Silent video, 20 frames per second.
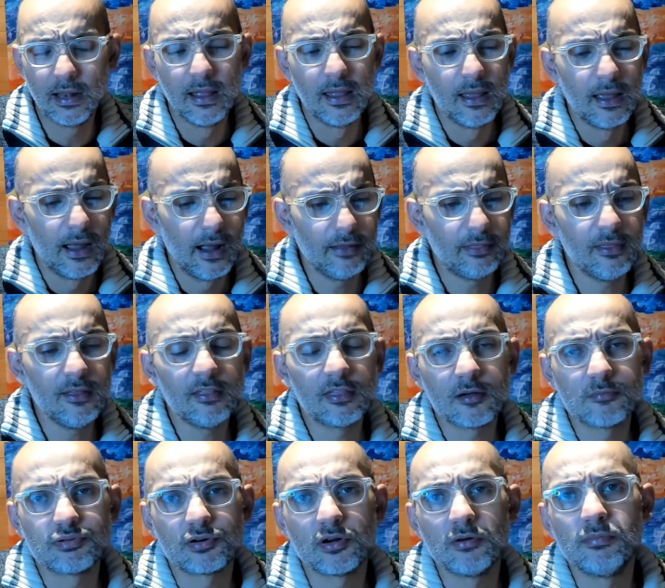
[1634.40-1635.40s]
think the
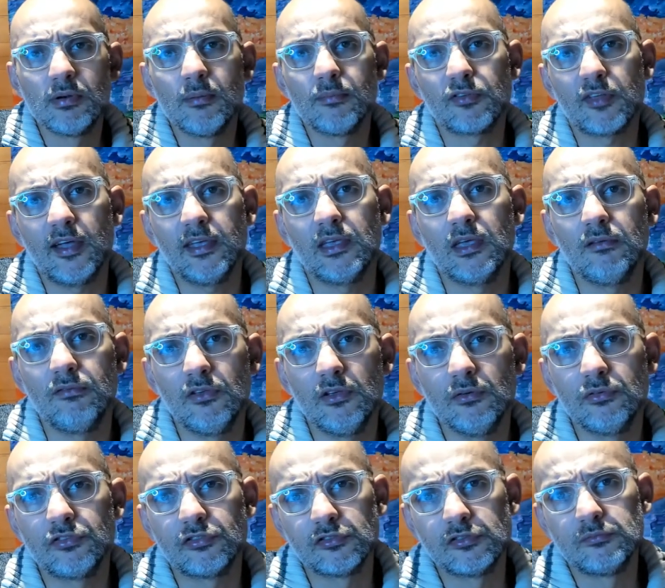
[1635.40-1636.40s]
problems I gave you
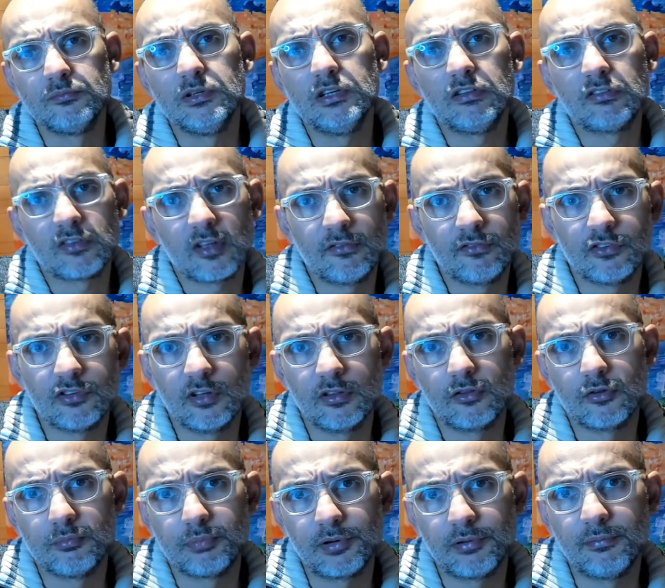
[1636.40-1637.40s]
should be sufficient to
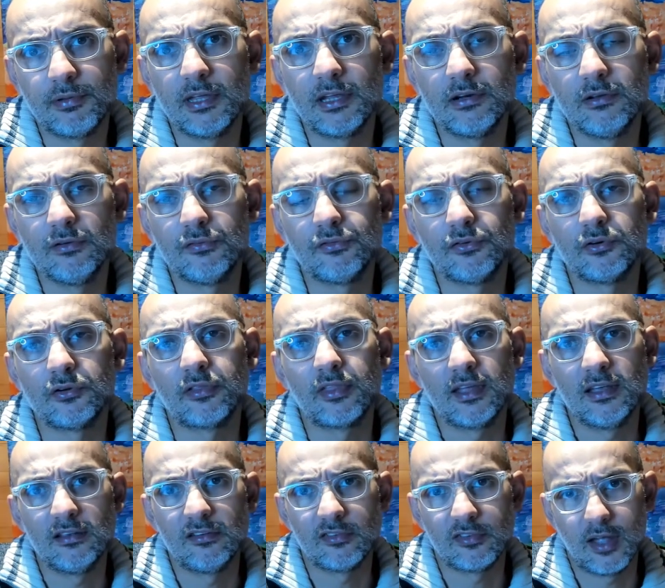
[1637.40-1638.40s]
prepare you for the
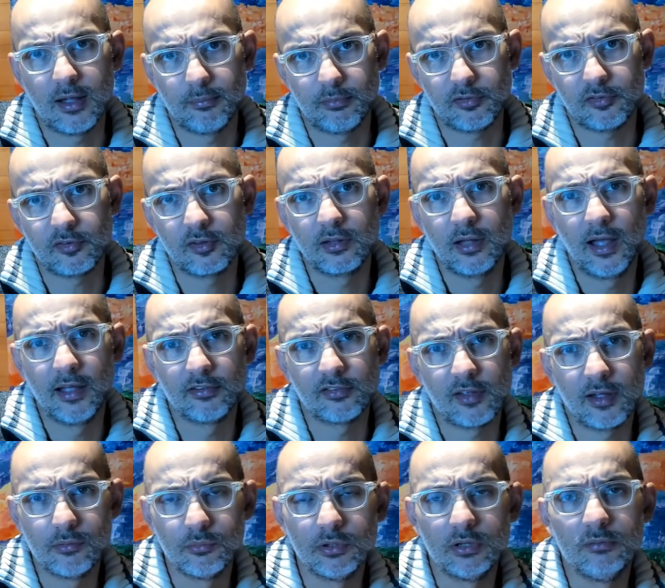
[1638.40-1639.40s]
exams, as I
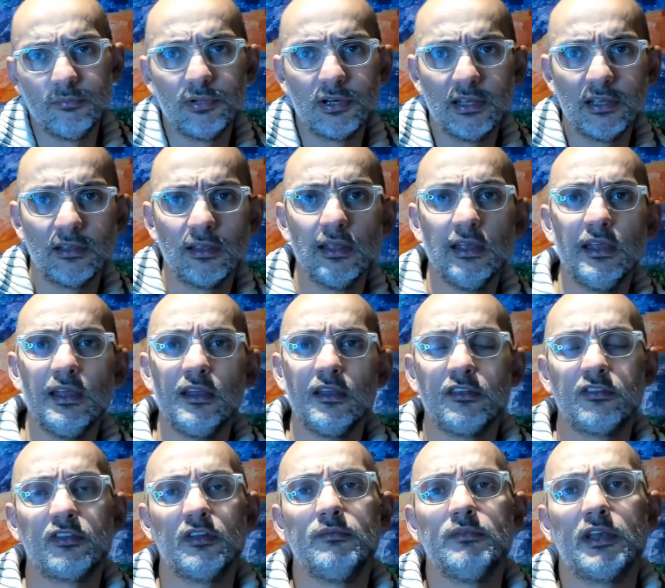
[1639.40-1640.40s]
would bring
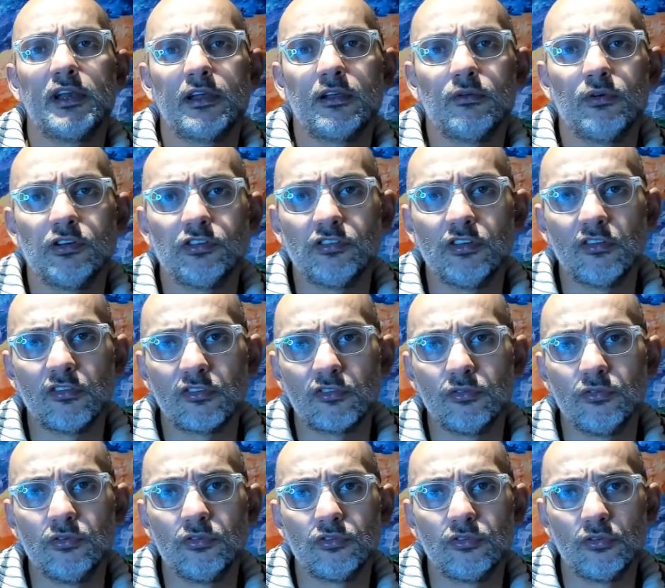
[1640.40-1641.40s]
similar questions
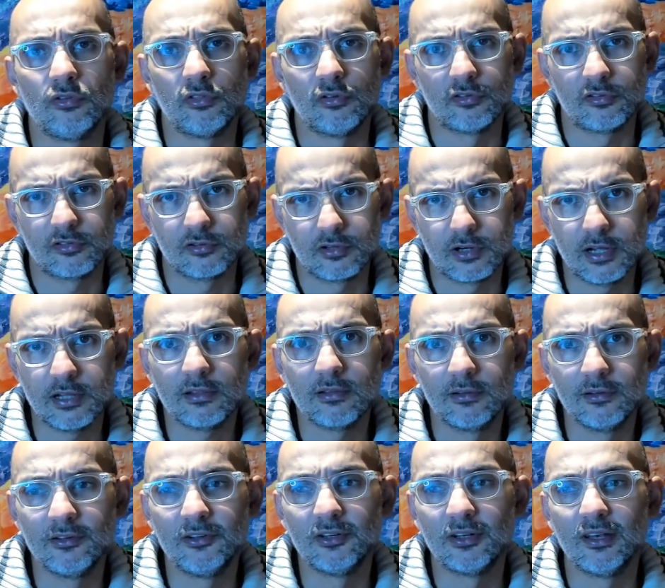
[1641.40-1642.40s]
to those. All right,
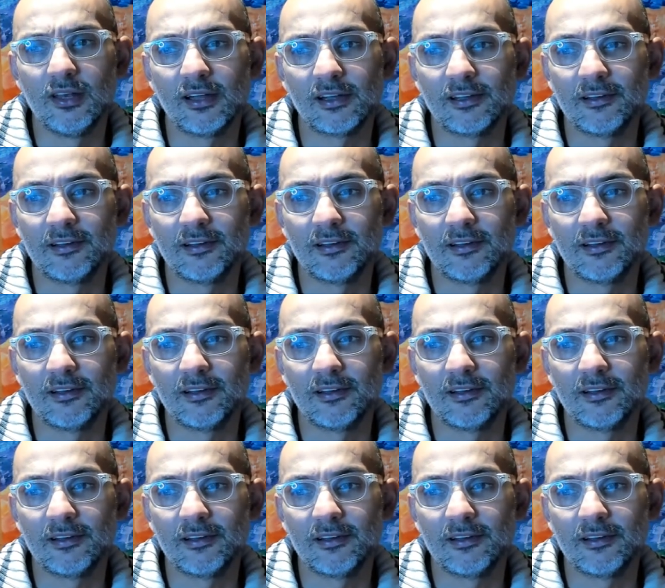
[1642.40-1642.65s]
good luck.